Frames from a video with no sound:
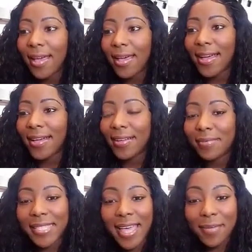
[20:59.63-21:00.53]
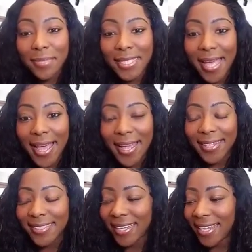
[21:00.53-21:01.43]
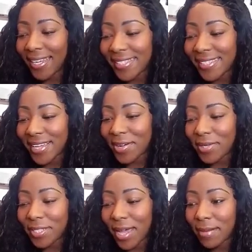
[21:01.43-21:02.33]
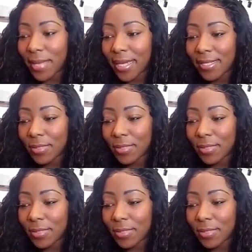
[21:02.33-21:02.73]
scalp massage, and so we try to make it